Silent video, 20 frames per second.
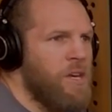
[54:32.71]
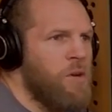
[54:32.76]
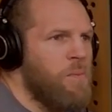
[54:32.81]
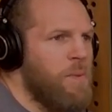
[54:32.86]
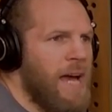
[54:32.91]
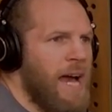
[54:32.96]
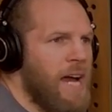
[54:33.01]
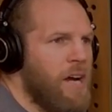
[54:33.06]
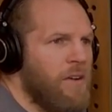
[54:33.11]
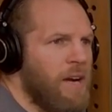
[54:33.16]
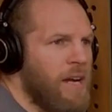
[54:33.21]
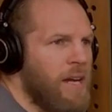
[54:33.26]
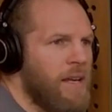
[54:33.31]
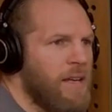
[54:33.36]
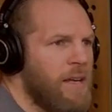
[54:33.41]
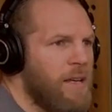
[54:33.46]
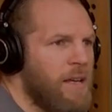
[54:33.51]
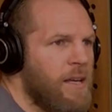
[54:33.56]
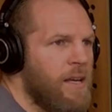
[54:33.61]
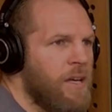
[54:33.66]
You'd be angry.
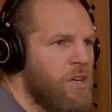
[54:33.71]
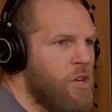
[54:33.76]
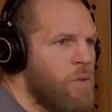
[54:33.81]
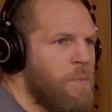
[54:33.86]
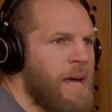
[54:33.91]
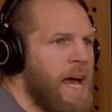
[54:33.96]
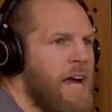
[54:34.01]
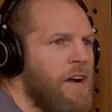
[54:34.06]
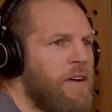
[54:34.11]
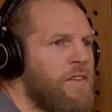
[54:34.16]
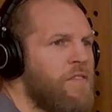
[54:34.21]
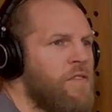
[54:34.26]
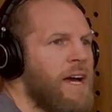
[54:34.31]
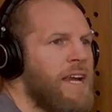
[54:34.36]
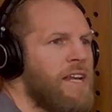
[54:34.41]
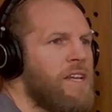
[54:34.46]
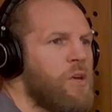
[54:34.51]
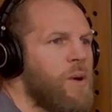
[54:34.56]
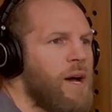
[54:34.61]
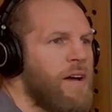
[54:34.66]
You'd be angry
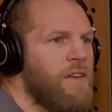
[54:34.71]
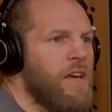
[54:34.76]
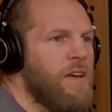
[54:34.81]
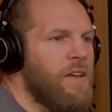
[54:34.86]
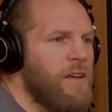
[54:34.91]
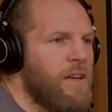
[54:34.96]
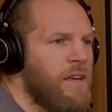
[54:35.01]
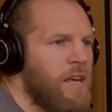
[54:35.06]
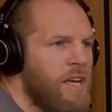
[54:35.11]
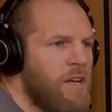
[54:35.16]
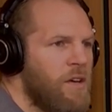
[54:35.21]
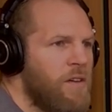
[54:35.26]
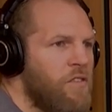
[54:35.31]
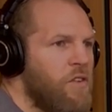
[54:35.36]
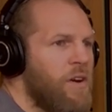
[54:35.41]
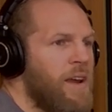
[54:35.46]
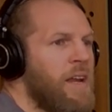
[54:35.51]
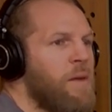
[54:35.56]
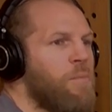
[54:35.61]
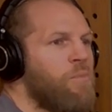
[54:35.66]
if you
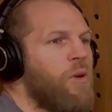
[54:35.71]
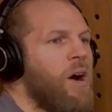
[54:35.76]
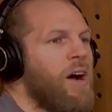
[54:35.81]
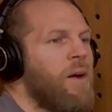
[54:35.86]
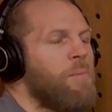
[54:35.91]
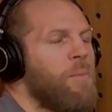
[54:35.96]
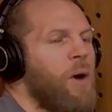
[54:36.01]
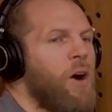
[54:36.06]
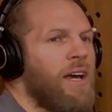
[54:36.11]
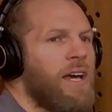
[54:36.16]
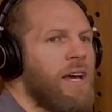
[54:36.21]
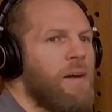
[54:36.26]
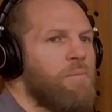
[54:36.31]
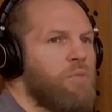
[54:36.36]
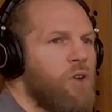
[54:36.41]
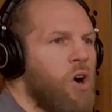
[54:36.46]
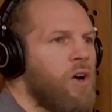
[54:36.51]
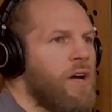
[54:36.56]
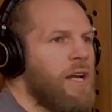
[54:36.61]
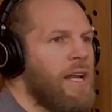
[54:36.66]
were eating a
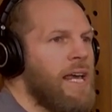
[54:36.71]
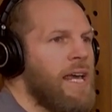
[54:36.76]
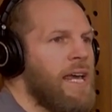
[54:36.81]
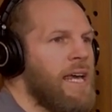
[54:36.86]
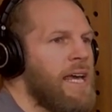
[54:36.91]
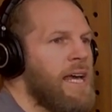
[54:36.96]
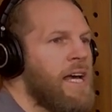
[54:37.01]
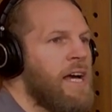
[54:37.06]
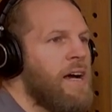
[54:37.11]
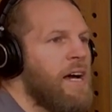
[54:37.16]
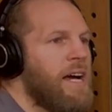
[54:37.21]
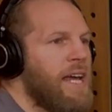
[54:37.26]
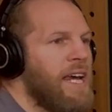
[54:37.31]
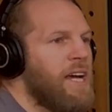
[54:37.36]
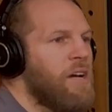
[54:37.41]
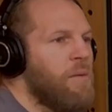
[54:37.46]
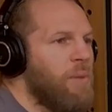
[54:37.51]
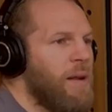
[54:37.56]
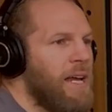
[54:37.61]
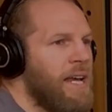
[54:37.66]
bucket of broccoli,
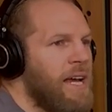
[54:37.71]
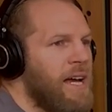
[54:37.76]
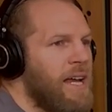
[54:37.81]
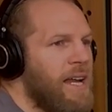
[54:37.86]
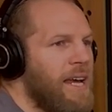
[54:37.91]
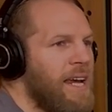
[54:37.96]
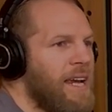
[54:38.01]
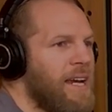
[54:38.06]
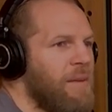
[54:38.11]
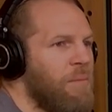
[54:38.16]
incomplete